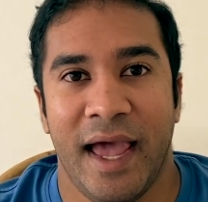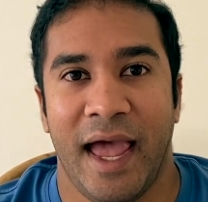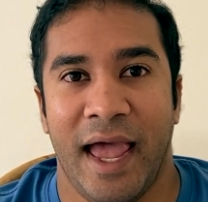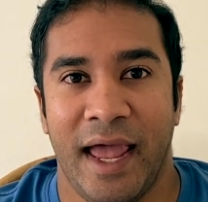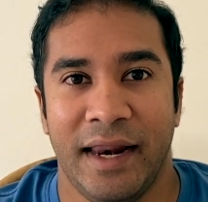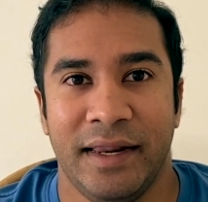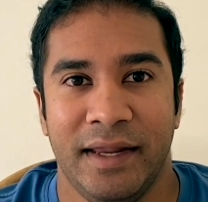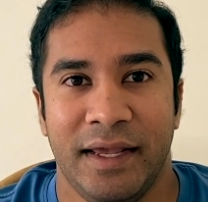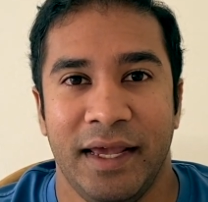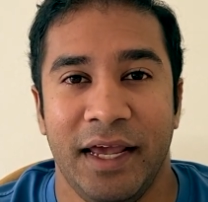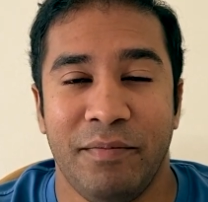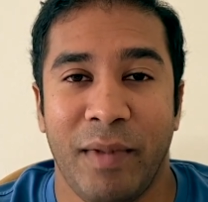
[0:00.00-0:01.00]
and
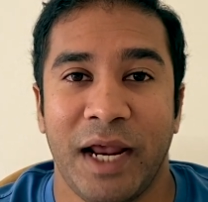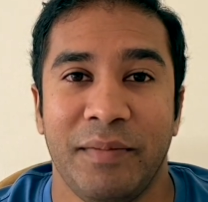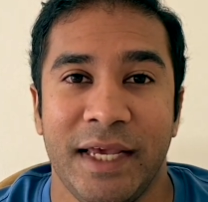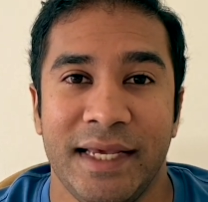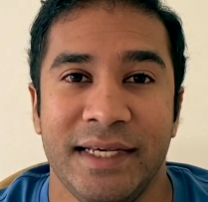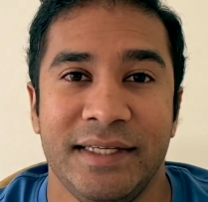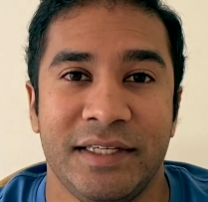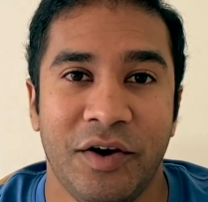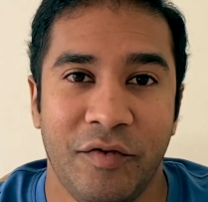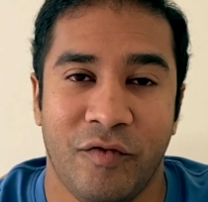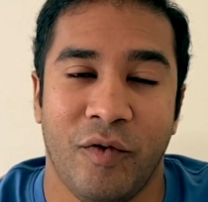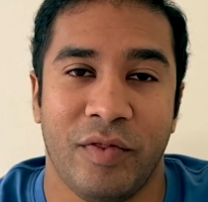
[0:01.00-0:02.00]
it might be
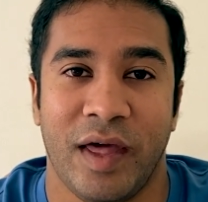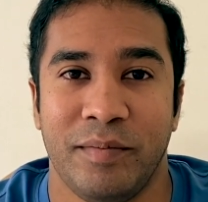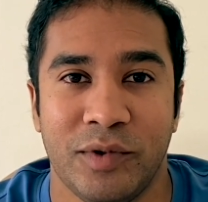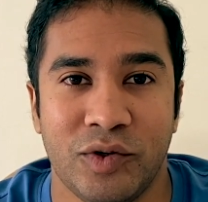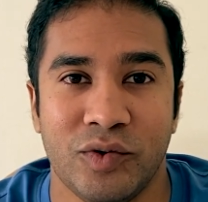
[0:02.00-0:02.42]
easier for them